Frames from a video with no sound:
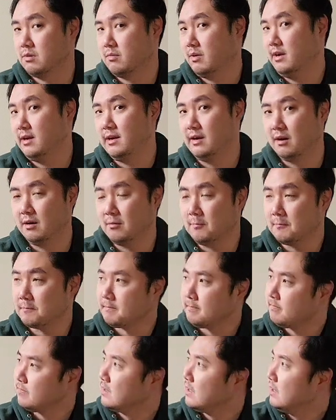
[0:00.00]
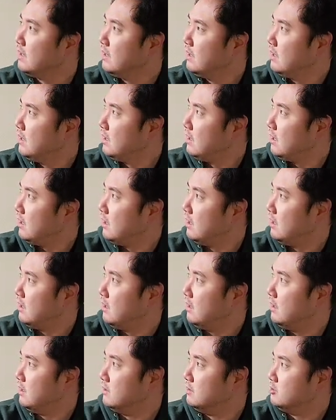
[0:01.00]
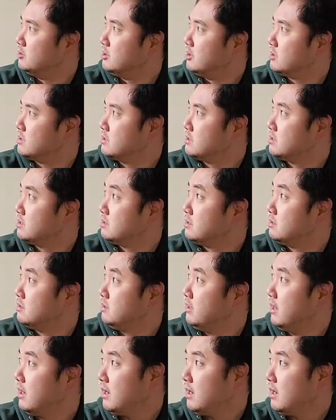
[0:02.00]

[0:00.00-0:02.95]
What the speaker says: one right now. And just